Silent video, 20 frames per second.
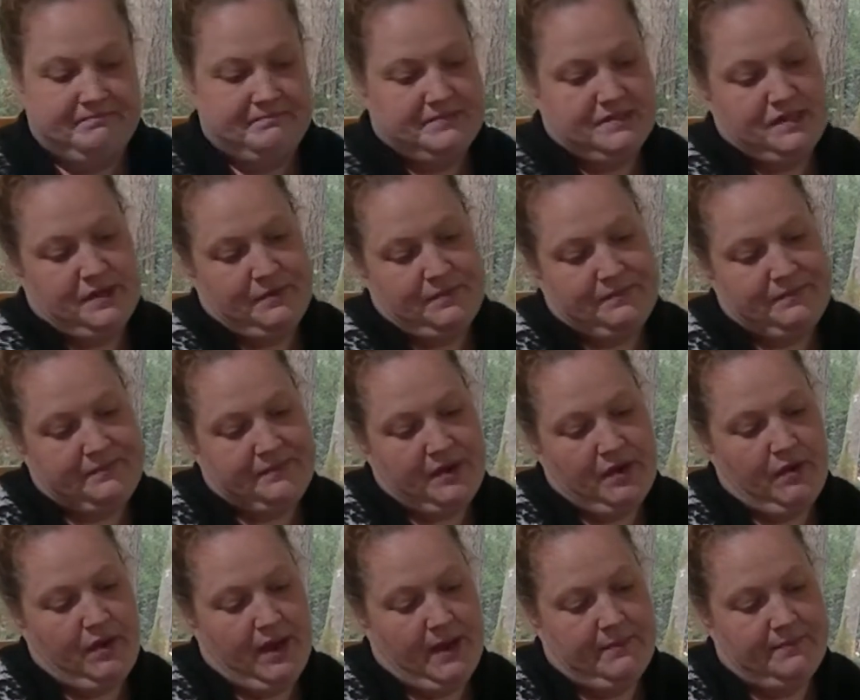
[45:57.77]
So,
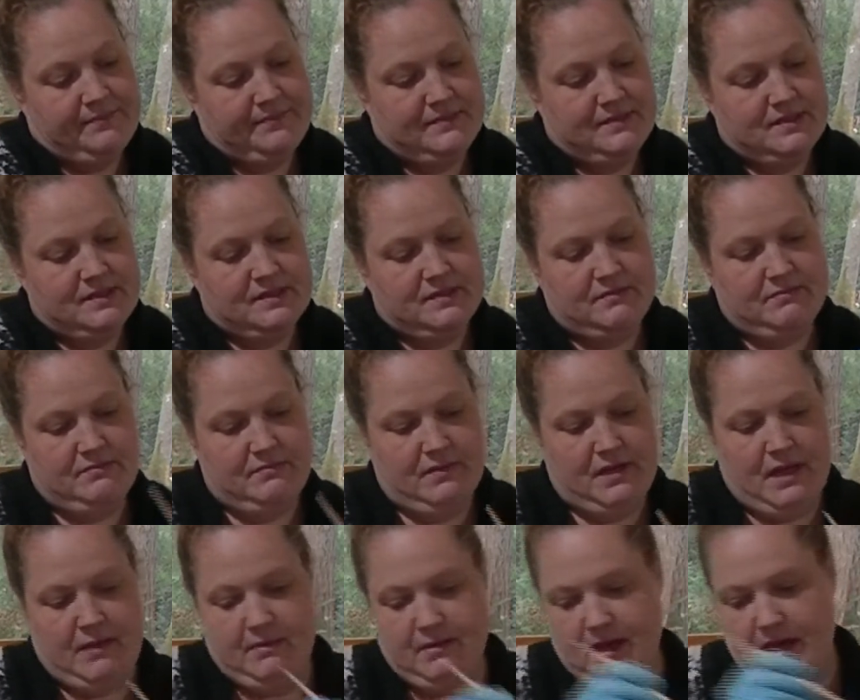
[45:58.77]
okay.
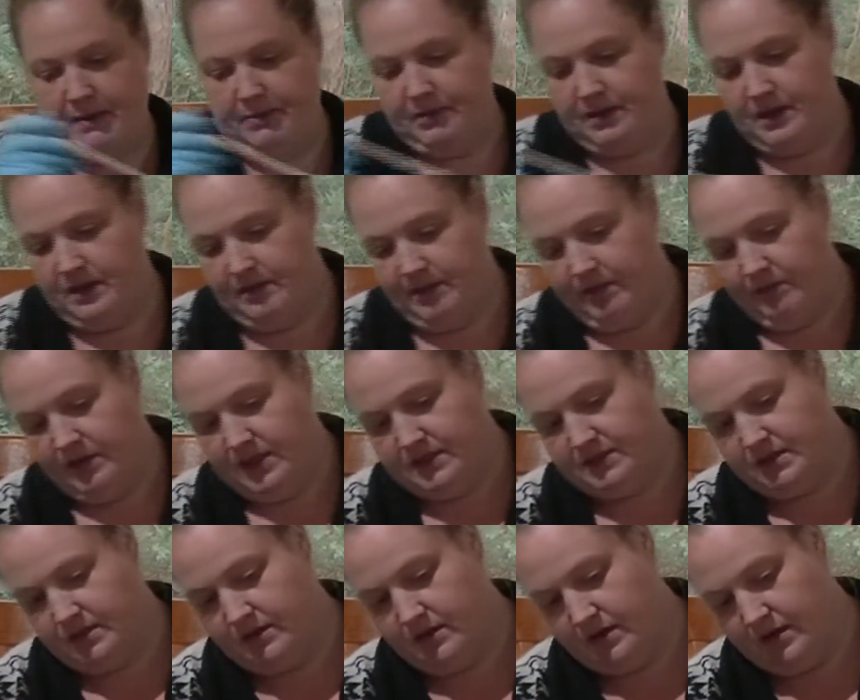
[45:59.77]
But I'm going to applique my
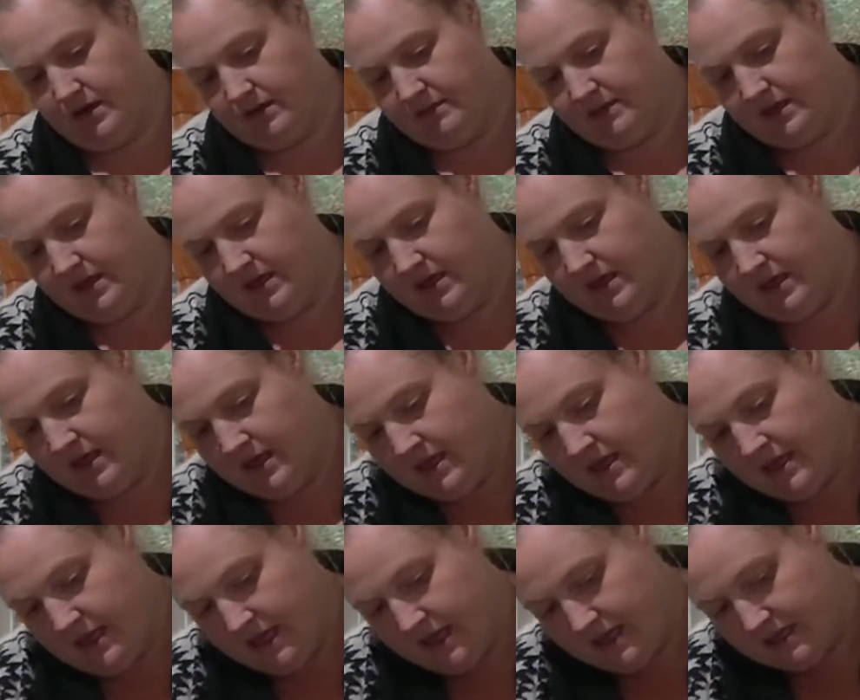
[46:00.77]
wings on there. I'm going to
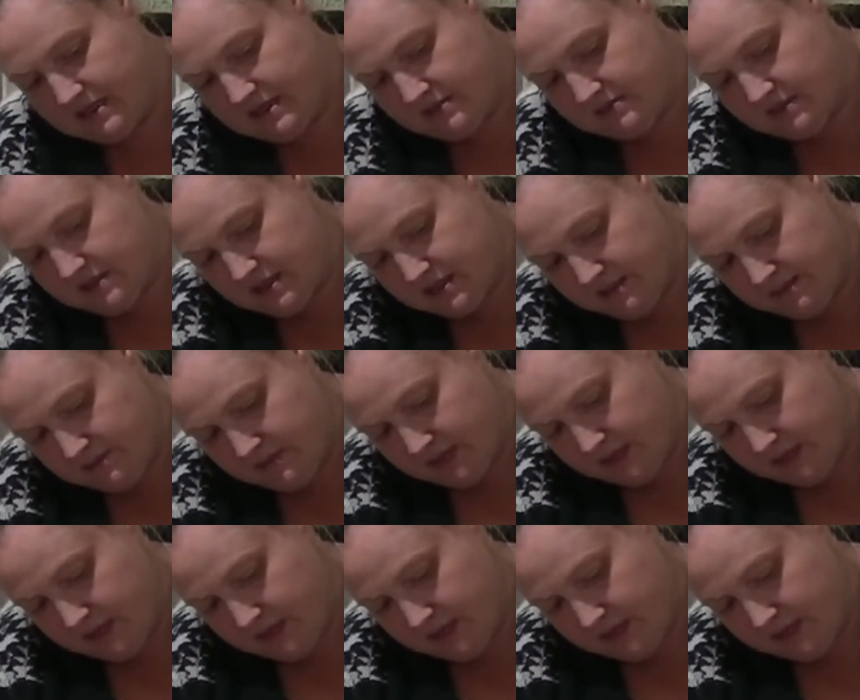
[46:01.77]
add some slip